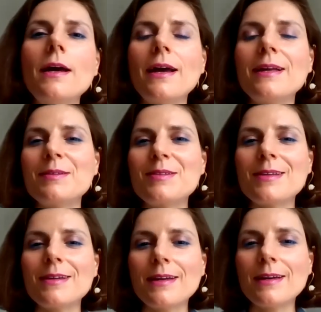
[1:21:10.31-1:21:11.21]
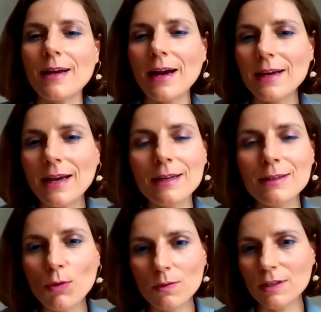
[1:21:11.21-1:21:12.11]
And I
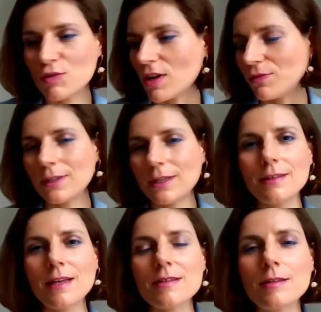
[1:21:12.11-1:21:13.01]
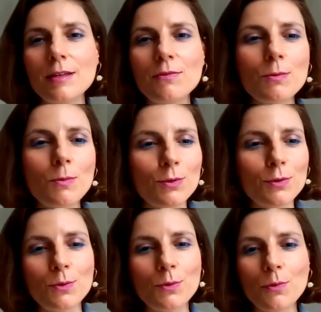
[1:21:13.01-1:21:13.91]
know that Jeffrey doesn't even
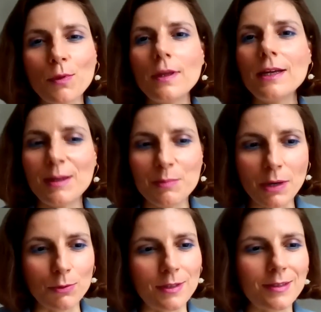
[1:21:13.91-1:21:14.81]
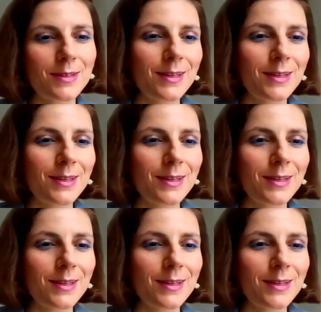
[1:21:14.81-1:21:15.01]
want to think about it.